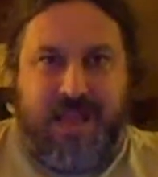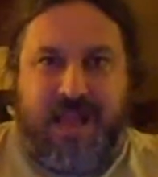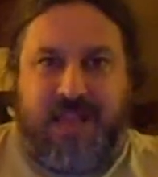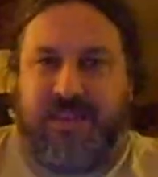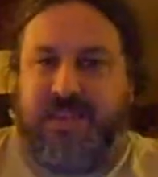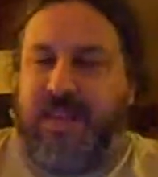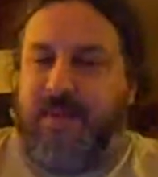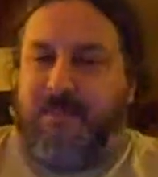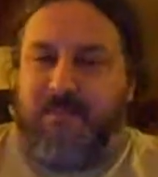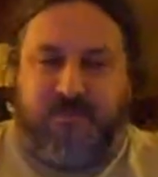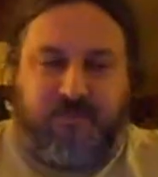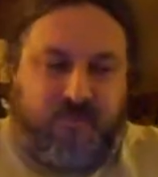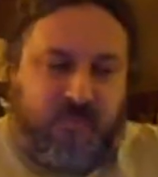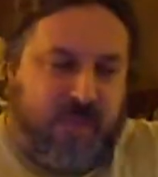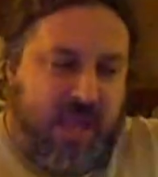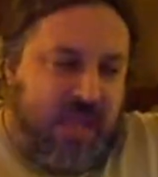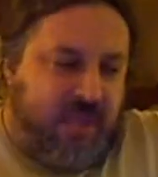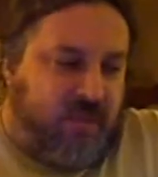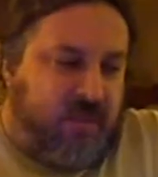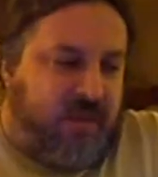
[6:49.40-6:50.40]
I said
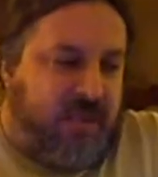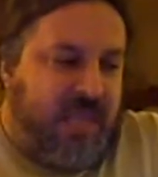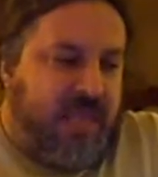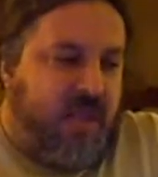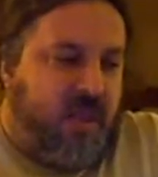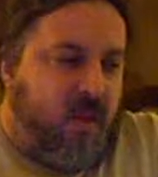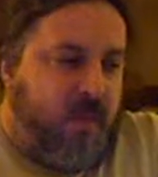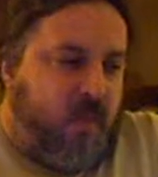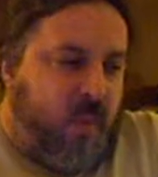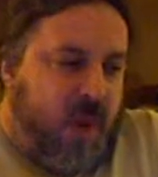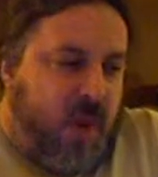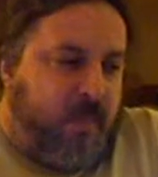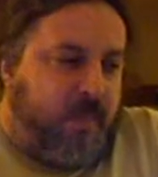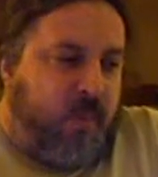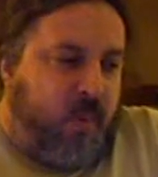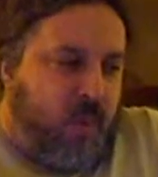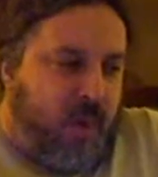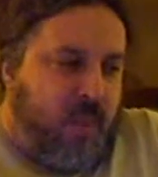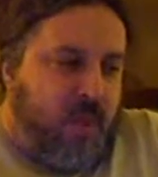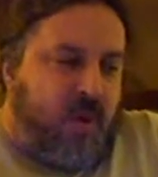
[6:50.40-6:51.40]
that's what the one,
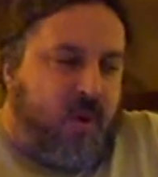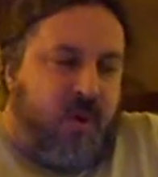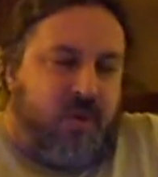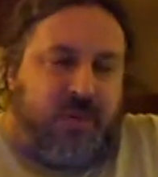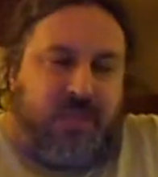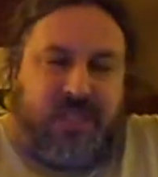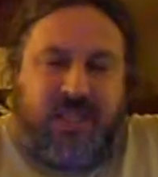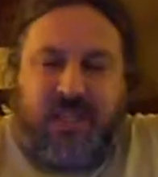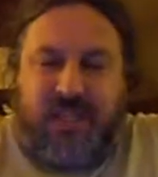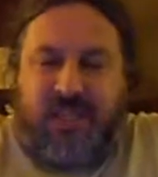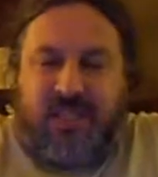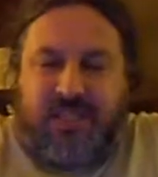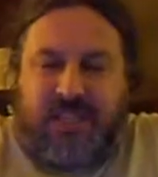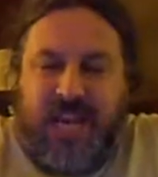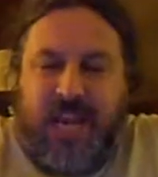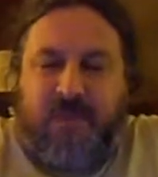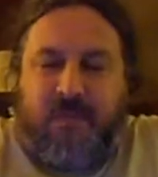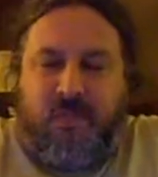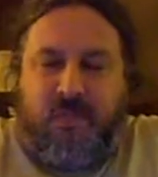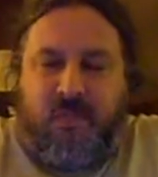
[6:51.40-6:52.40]
one of the goals of the
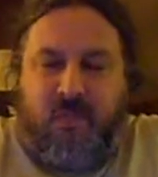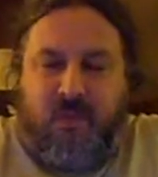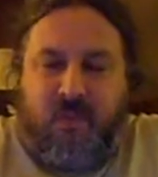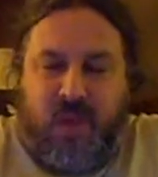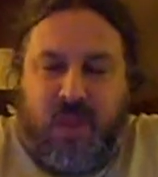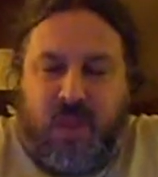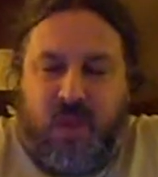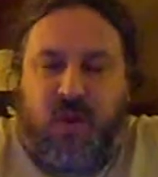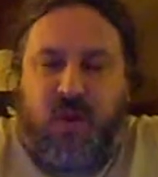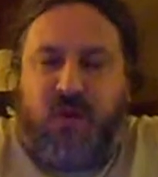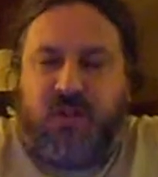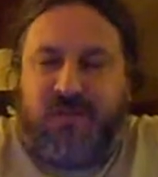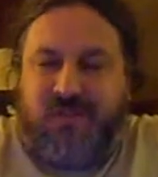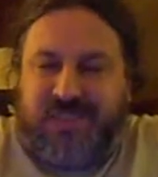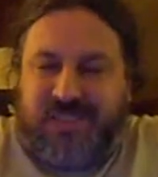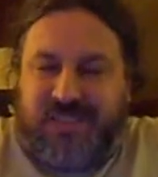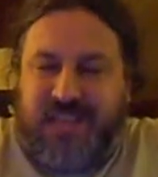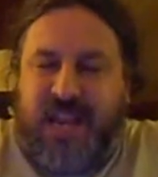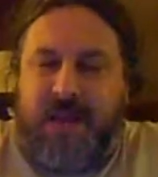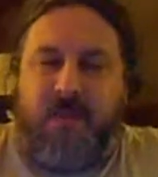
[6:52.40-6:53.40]
cyborg, one of the goals of a
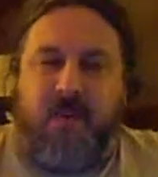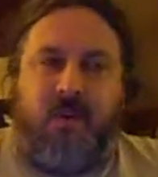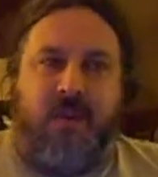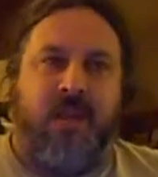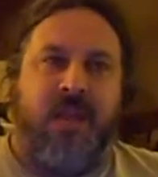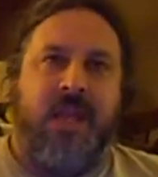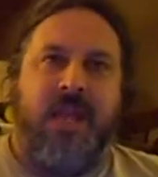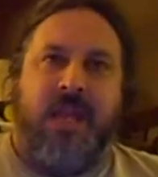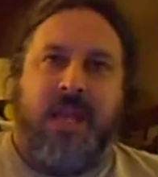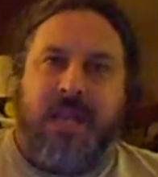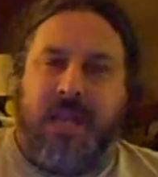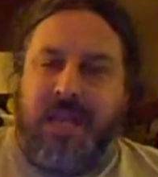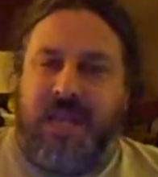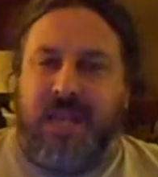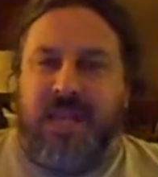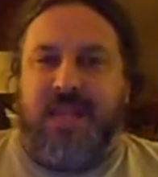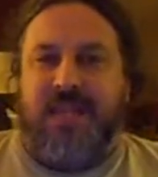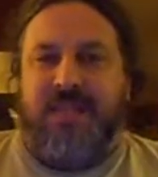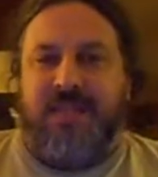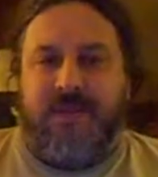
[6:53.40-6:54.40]
cyborg
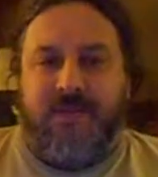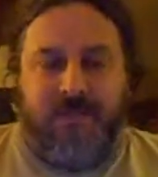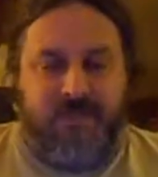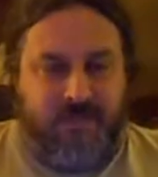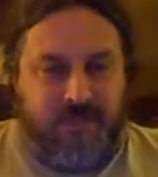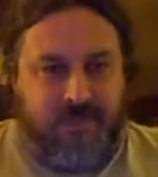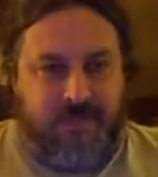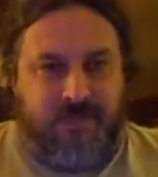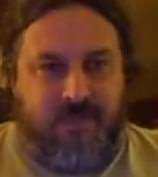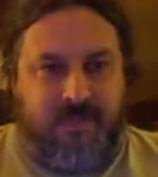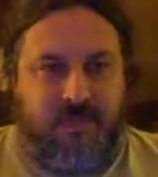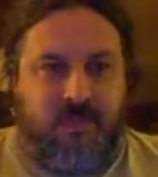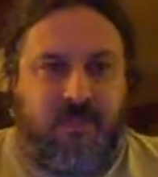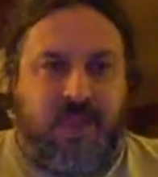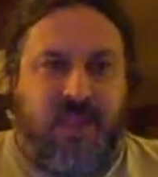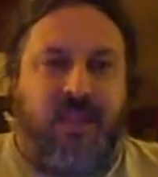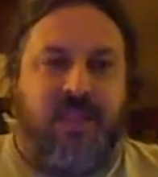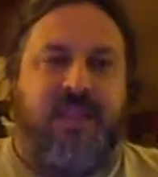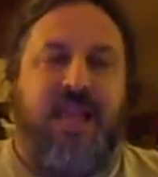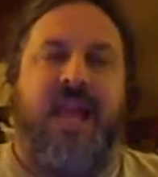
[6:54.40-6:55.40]
is
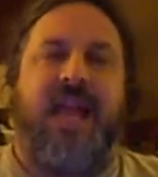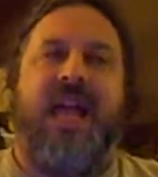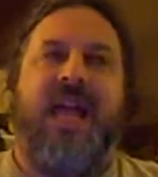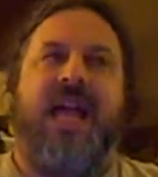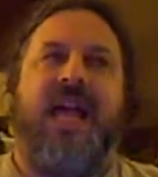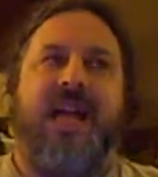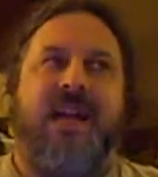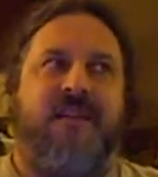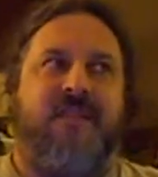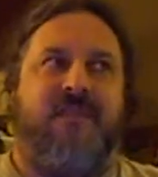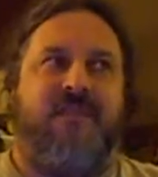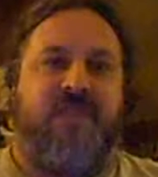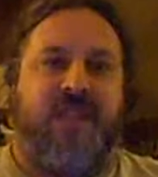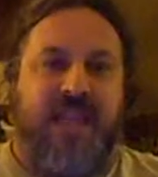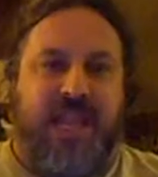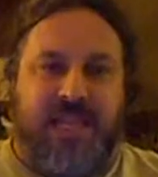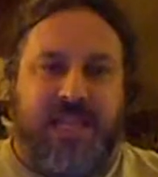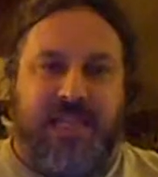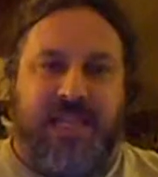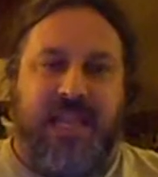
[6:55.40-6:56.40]
to have
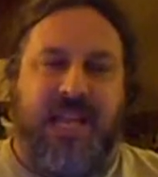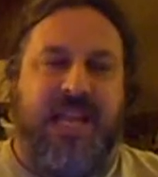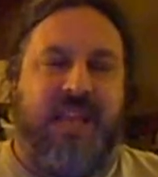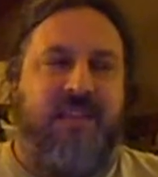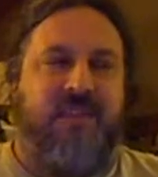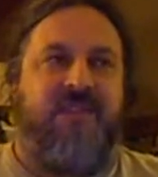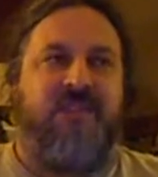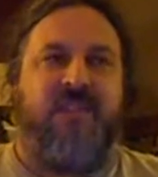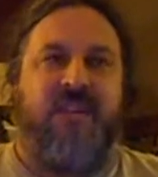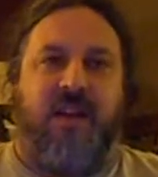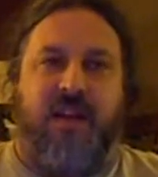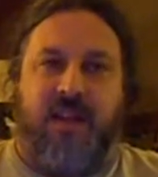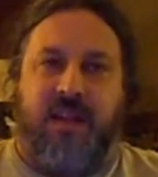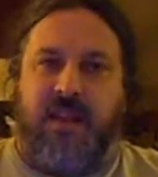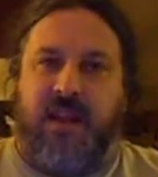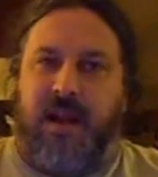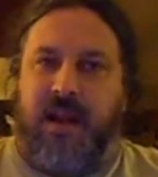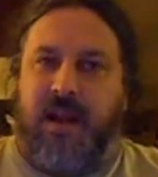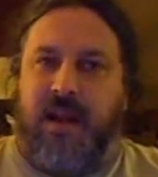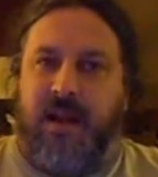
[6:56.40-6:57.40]
a
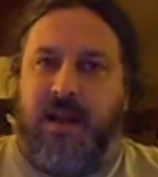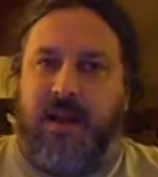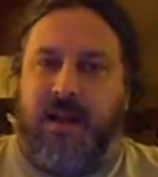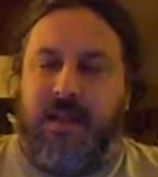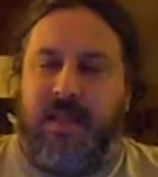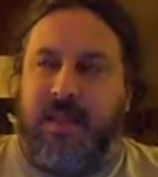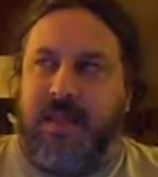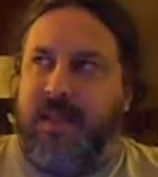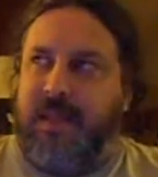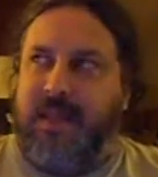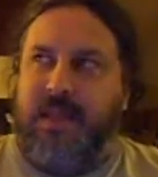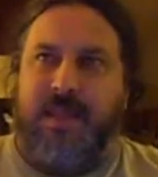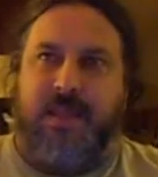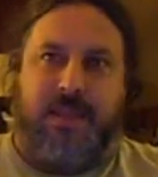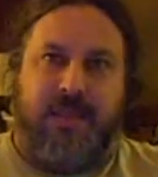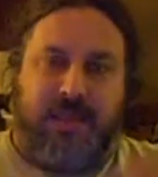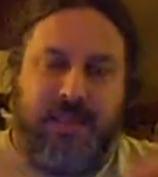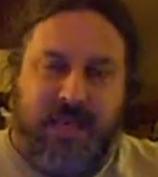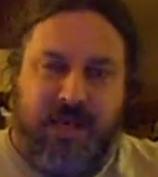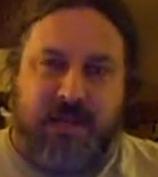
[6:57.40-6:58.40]
life uh,
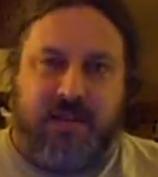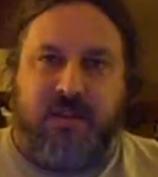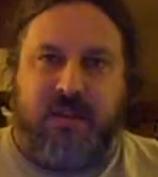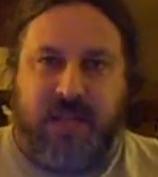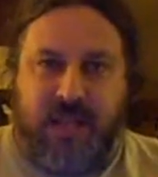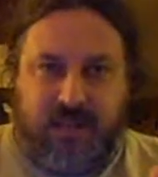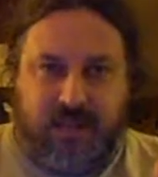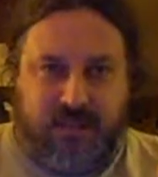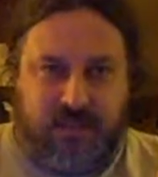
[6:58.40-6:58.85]
in the internet.